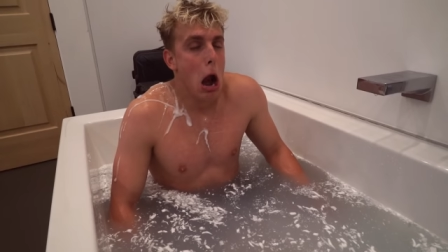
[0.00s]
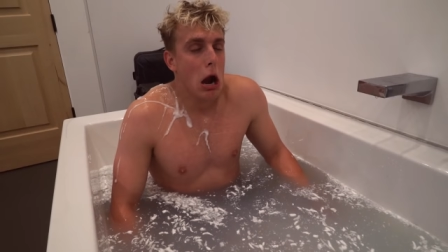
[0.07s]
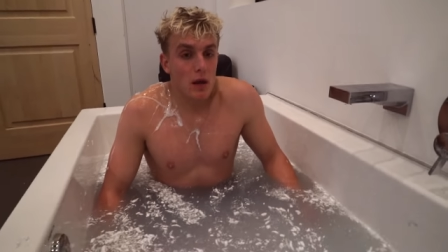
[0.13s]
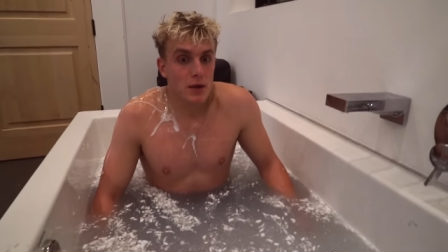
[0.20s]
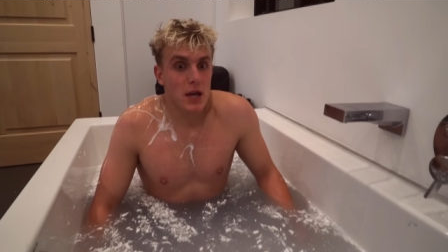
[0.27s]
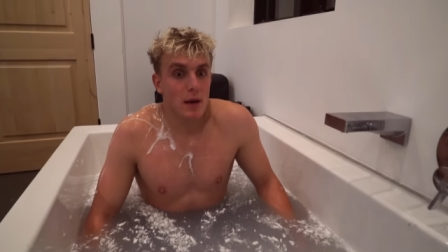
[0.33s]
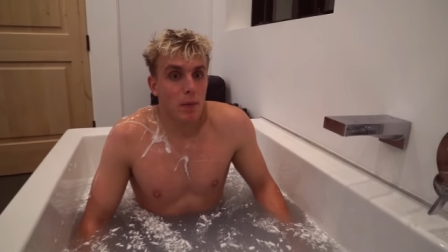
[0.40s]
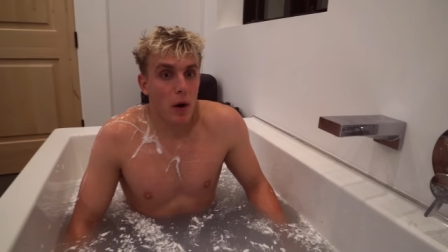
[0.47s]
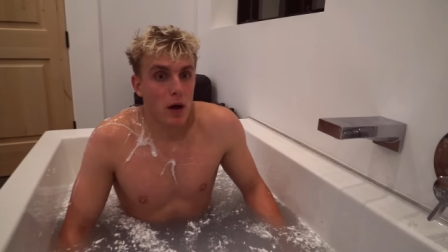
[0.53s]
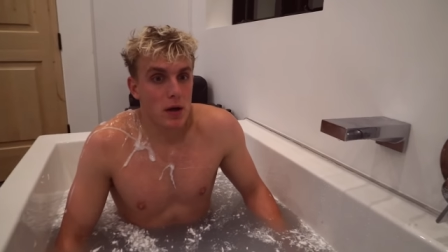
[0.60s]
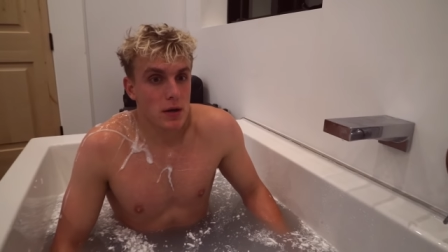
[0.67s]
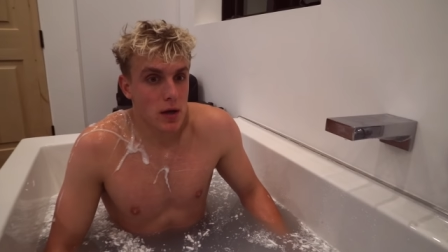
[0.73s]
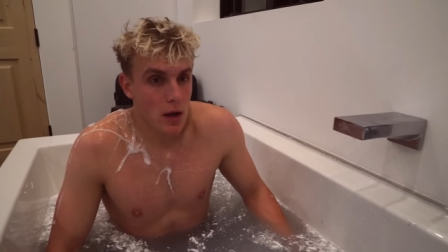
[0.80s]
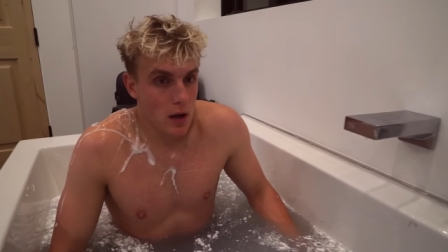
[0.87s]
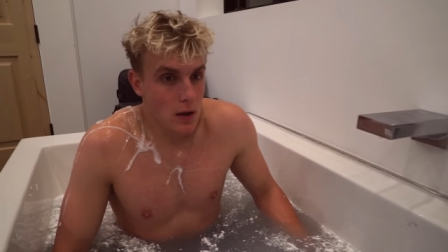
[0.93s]
is. Check
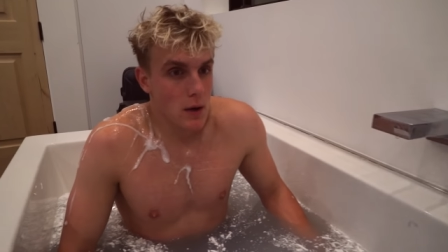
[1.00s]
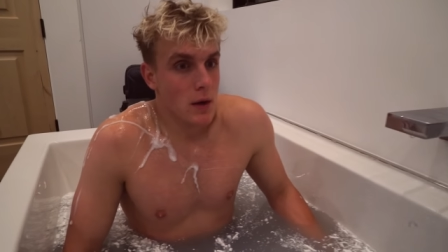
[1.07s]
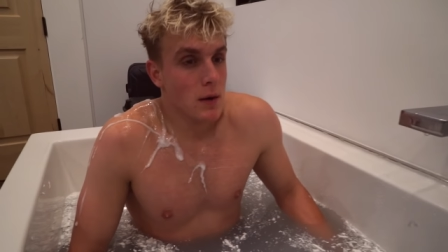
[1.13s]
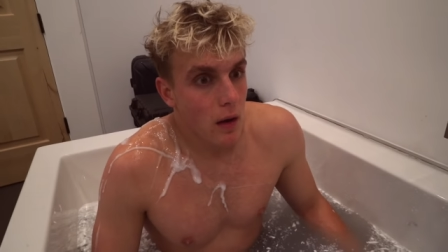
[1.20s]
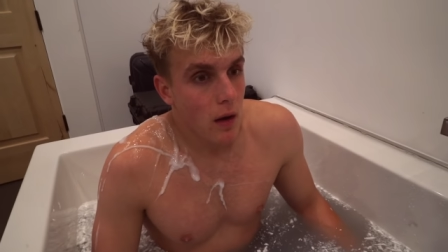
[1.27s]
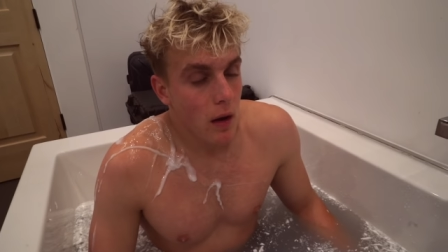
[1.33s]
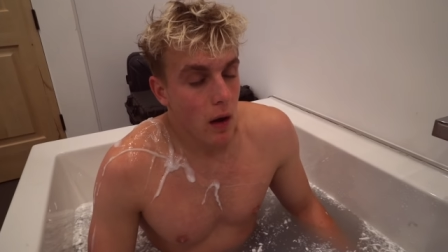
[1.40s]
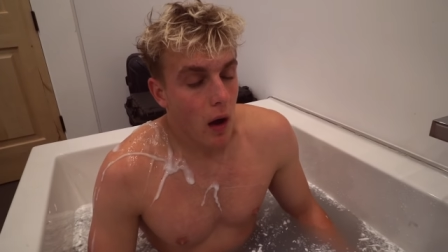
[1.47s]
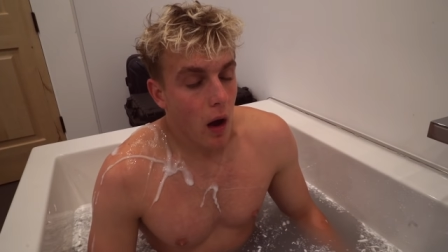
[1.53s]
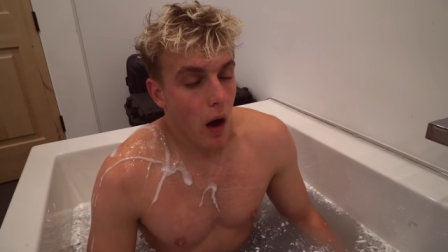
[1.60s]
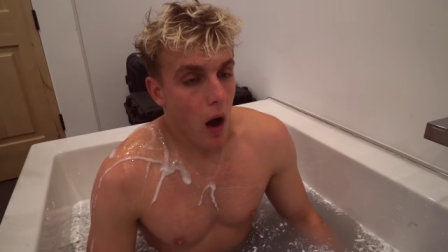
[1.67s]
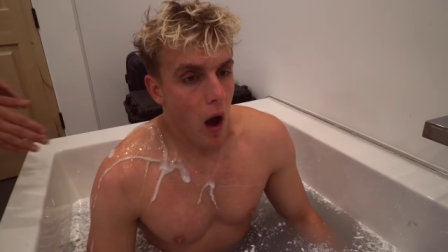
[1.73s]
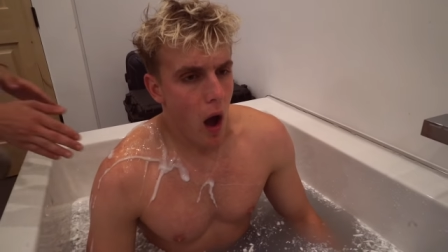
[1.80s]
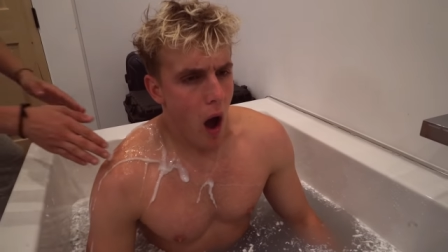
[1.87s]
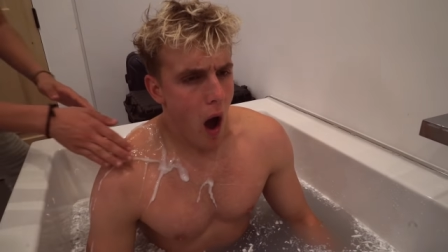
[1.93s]
box. Wait, wait,
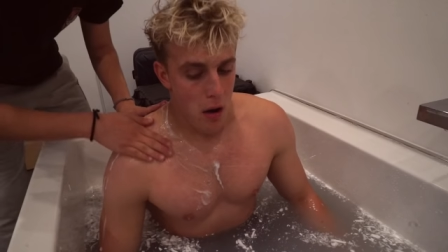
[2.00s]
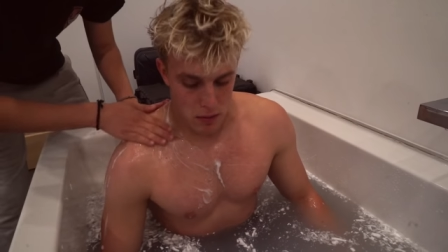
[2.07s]
wait.